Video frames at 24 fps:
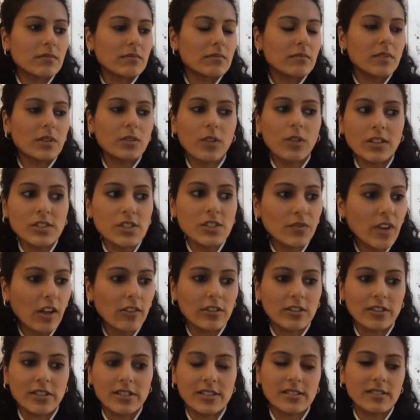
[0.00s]
lots of
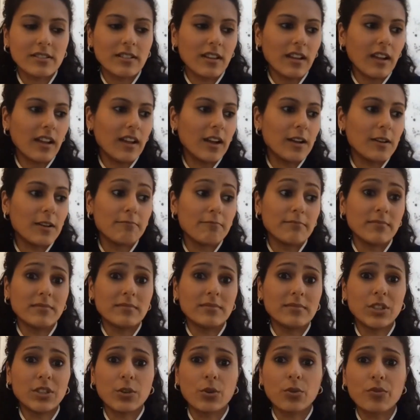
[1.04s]
colors,
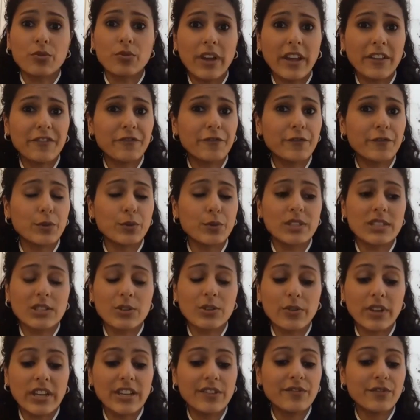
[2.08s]
red foods,
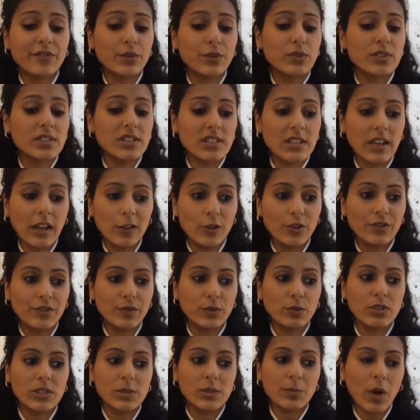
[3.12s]
green foods, yellow
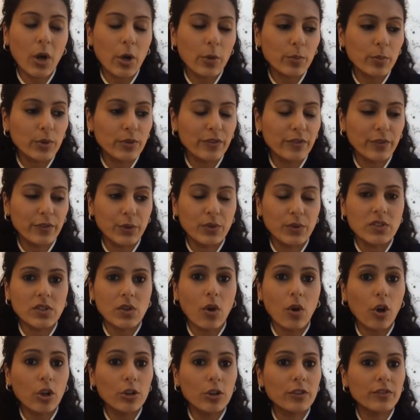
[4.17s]
foods, purple foods.
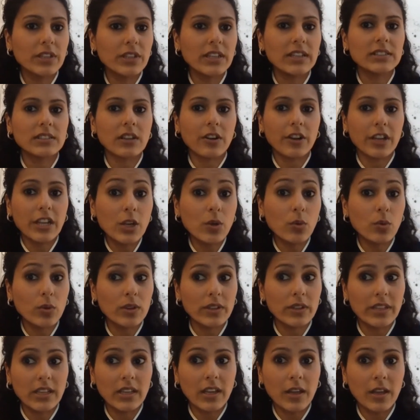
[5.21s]
All of these are
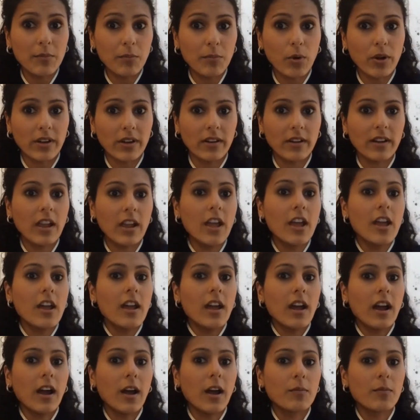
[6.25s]
equally important.
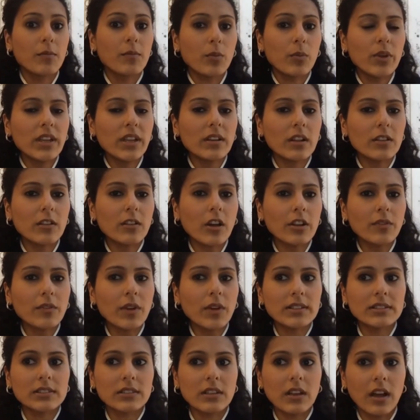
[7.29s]
A lot of us,